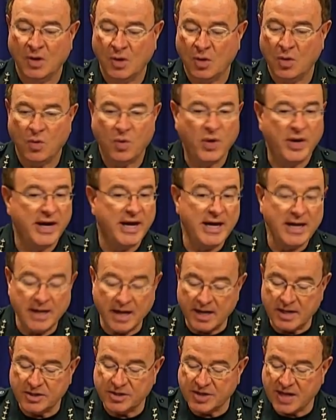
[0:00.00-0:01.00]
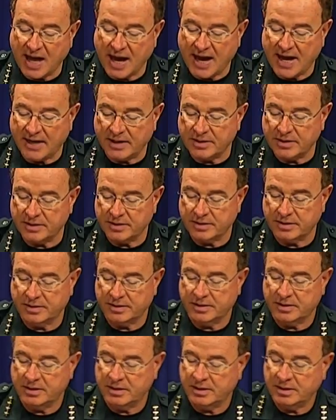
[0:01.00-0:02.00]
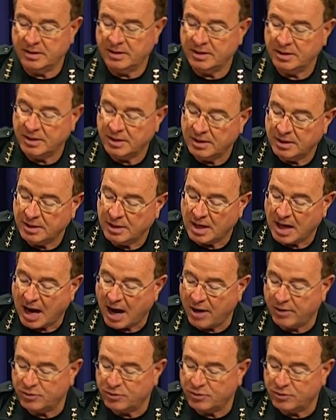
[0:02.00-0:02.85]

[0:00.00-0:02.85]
When he does that, Our